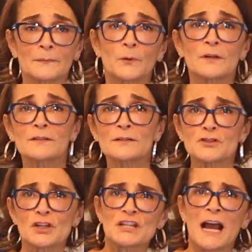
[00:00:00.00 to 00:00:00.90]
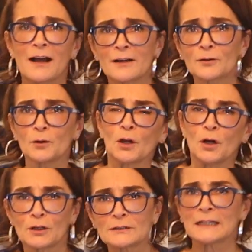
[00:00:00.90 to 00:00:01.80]
what is it? Chocha,
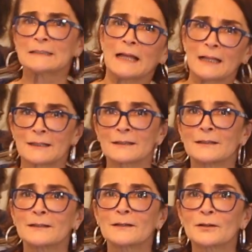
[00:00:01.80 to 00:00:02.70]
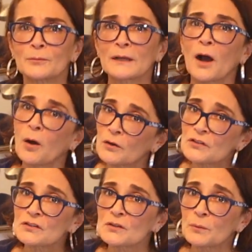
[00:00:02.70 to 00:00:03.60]
culo, teta. We got
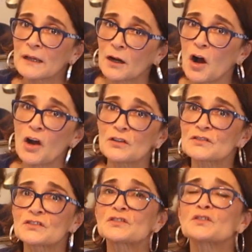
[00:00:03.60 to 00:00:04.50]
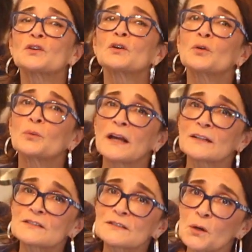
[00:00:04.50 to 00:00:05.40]
hearts, we
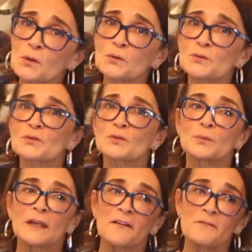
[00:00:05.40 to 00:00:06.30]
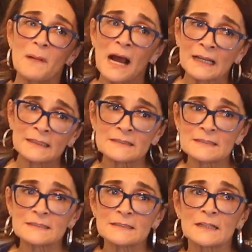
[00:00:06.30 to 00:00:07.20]
got souls, we have
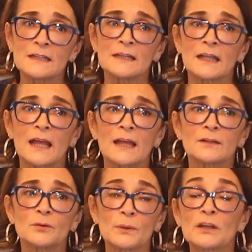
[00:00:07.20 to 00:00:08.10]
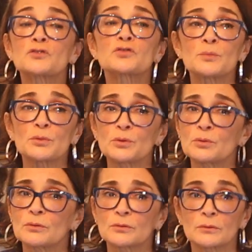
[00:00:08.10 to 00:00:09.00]
minds, and we
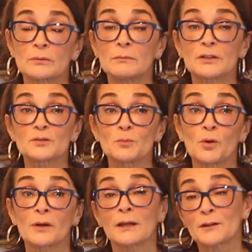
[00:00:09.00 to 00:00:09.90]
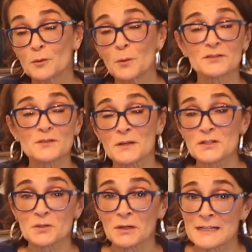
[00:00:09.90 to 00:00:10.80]
contribute much more. And if you watched my
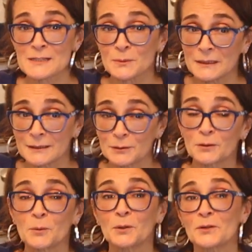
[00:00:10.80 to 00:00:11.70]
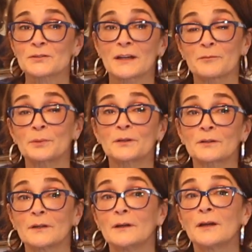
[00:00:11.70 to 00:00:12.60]
show last week, you know we also have
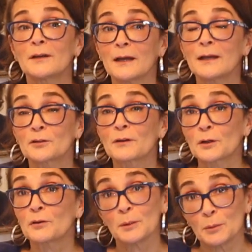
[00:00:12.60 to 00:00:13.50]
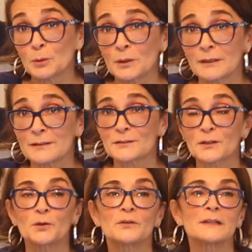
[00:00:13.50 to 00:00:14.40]
bigger and greater immunity to
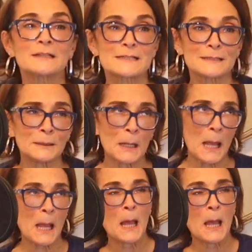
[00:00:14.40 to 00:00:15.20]
COVID-19.